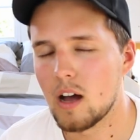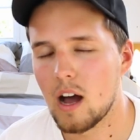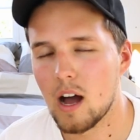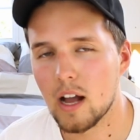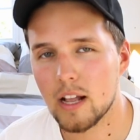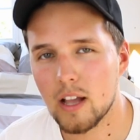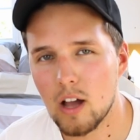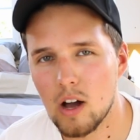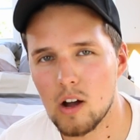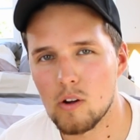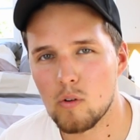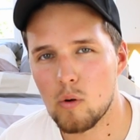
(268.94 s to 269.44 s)

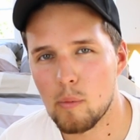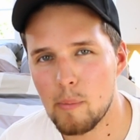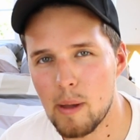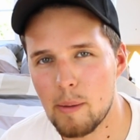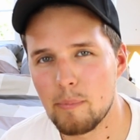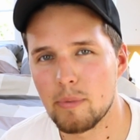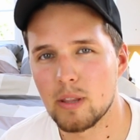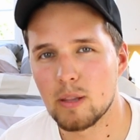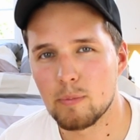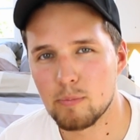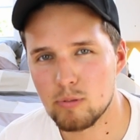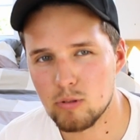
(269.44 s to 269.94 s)
I can't
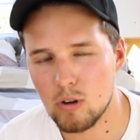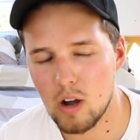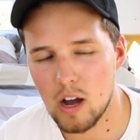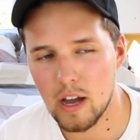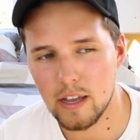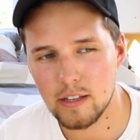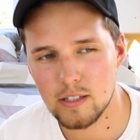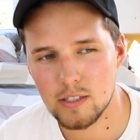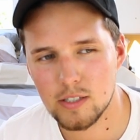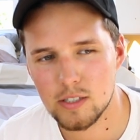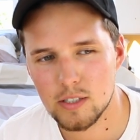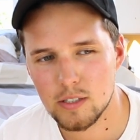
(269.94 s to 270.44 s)
remember the
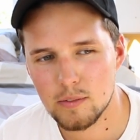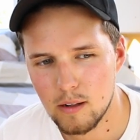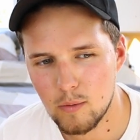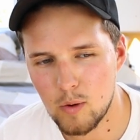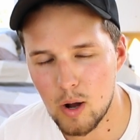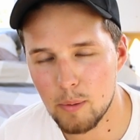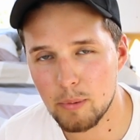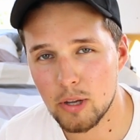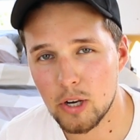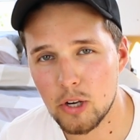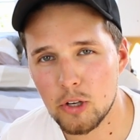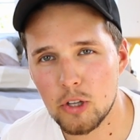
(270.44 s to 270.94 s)
price.
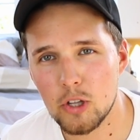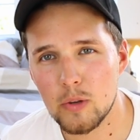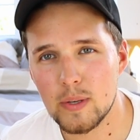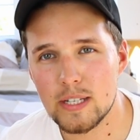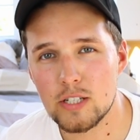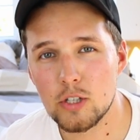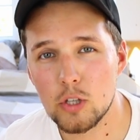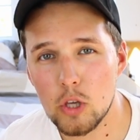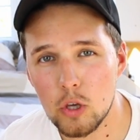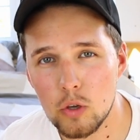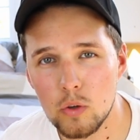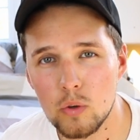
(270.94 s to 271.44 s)
What I'm gonna do
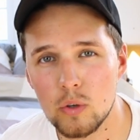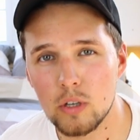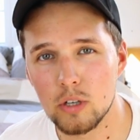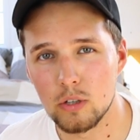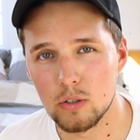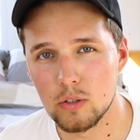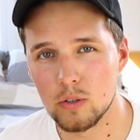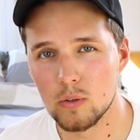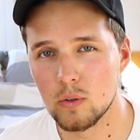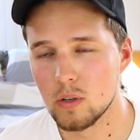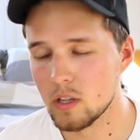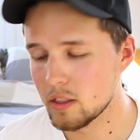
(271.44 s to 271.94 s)
is
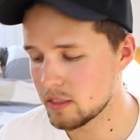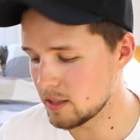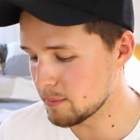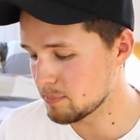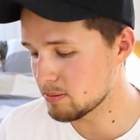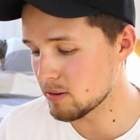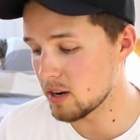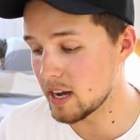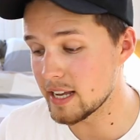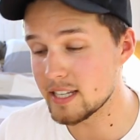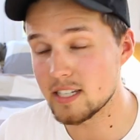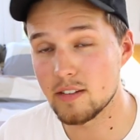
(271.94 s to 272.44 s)
Google the
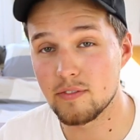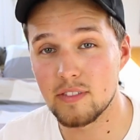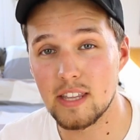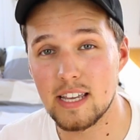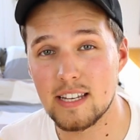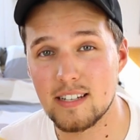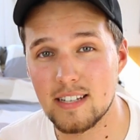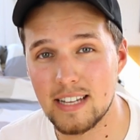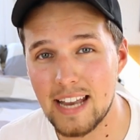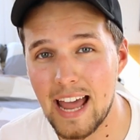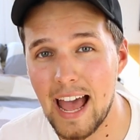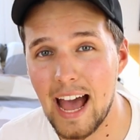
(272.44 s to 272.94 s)
price of
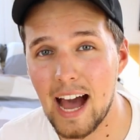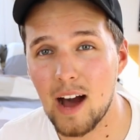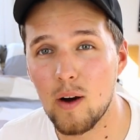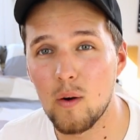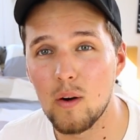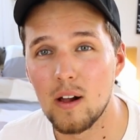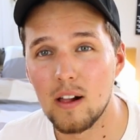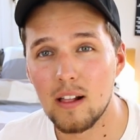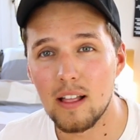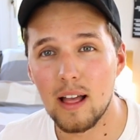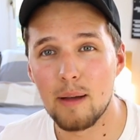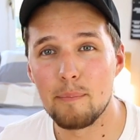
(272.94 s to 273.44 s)
this
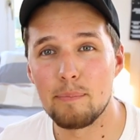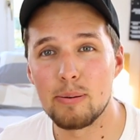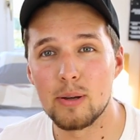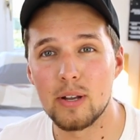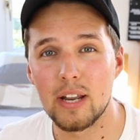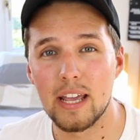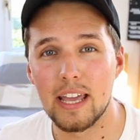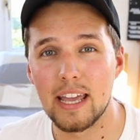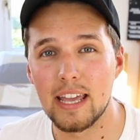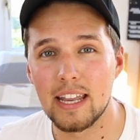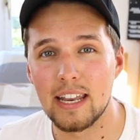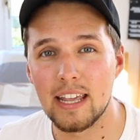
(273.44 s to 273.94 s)
now and
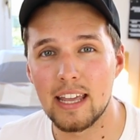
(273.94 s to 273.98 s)
put it in